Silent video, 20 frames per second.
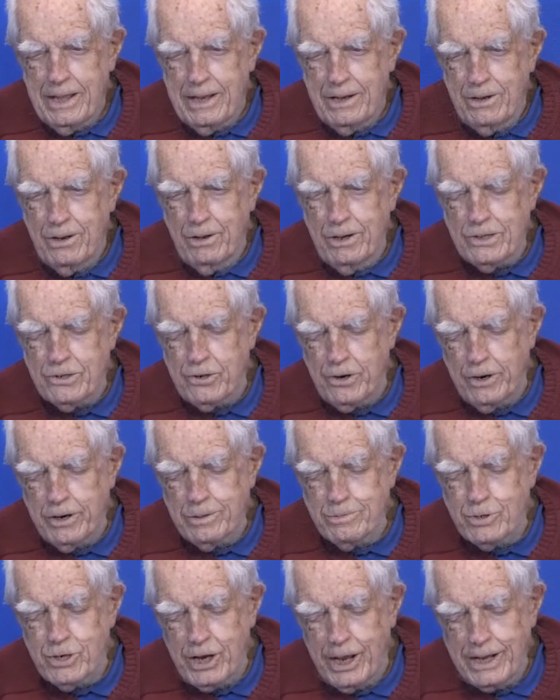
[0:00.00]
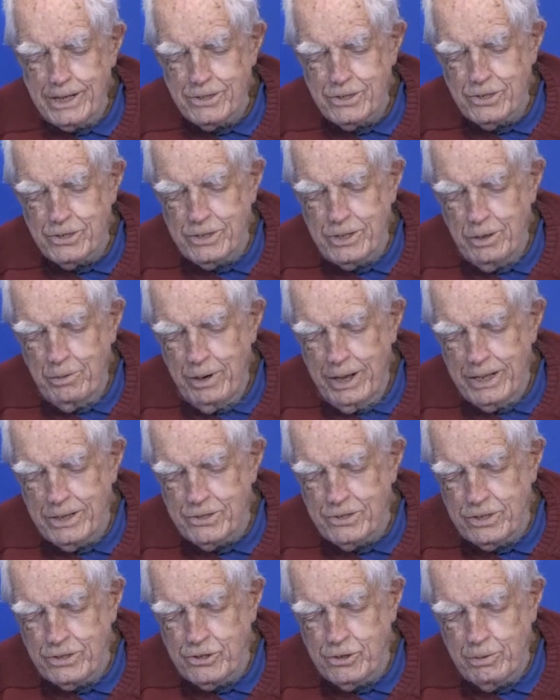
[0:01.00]
due to circumstances and the way the
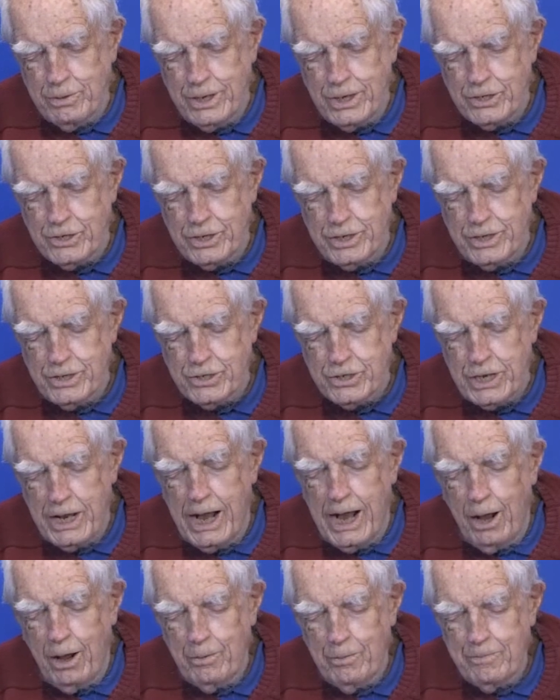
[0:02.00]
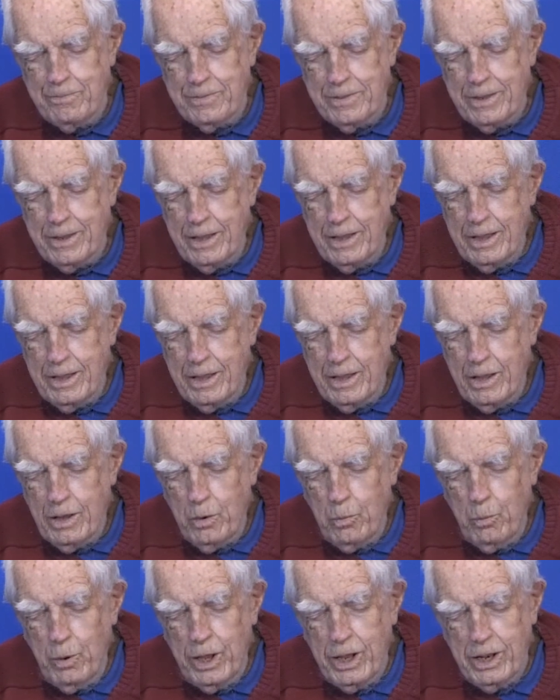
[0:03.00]
situation is now,
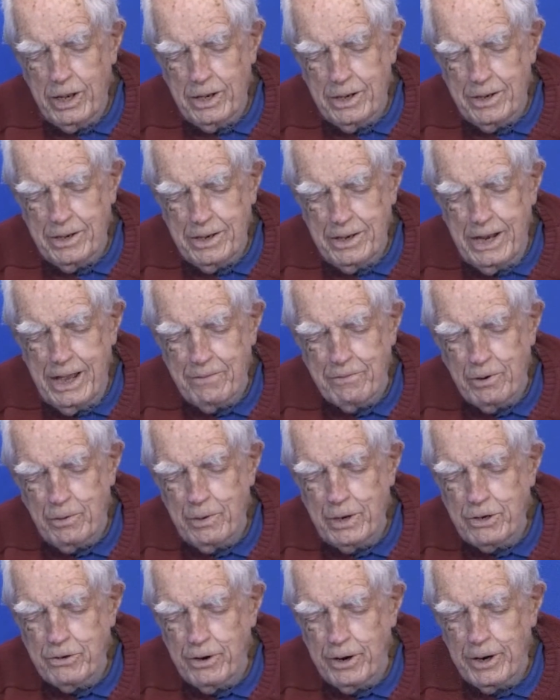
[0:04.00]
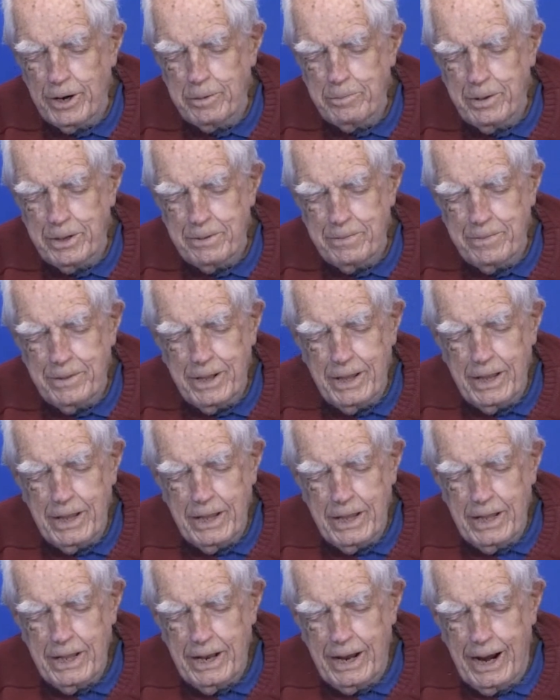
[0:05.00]
will never return. But
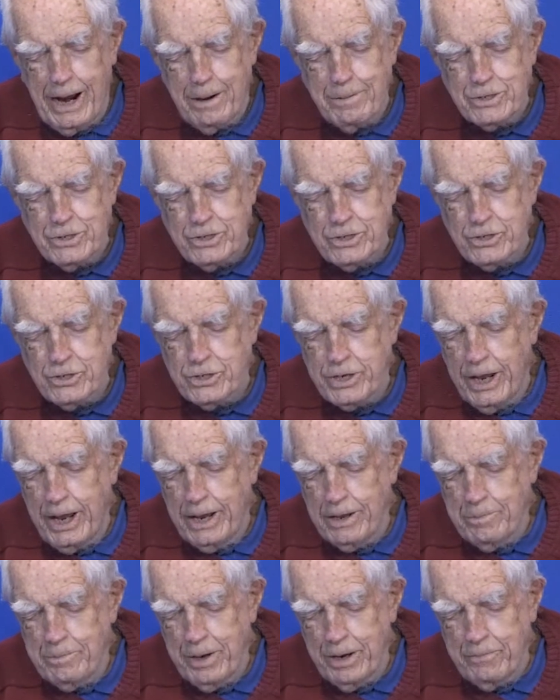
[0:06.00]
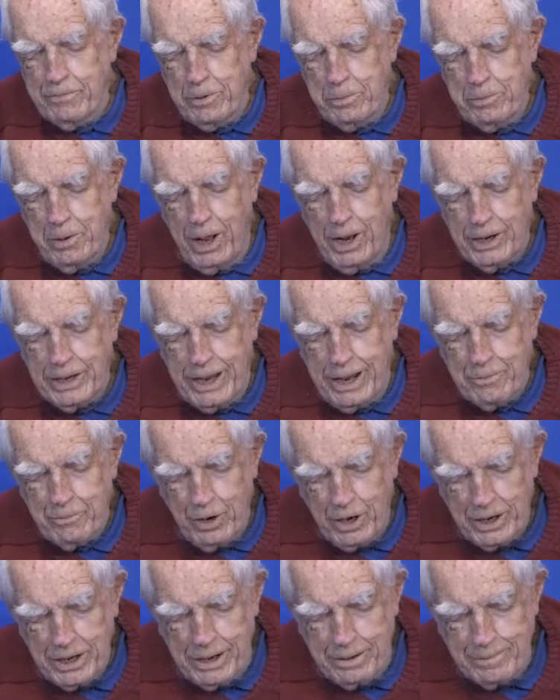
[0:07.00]
Armistice Day, a big football game,
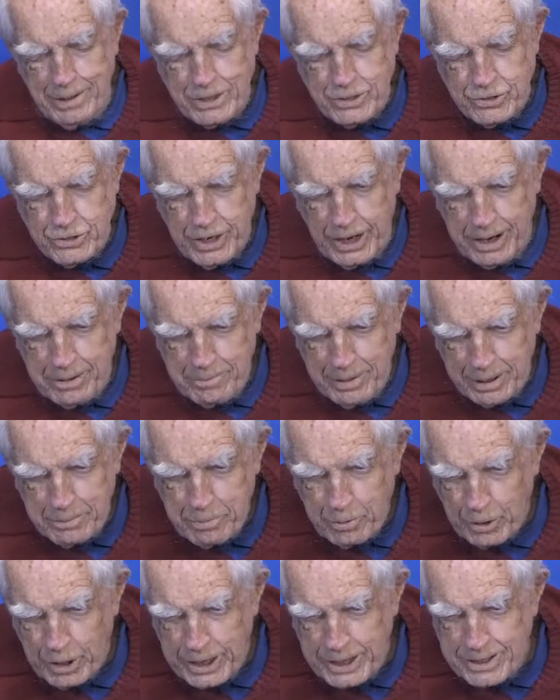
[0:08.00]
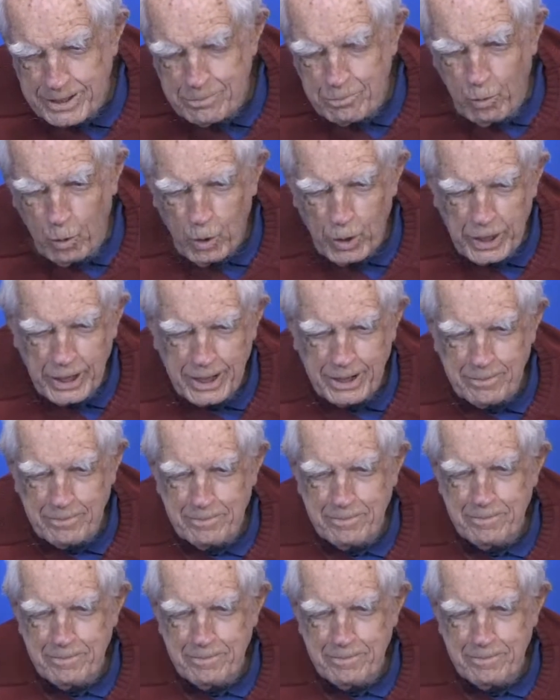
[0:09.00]
Rutland MSJ, a big parade in the morning.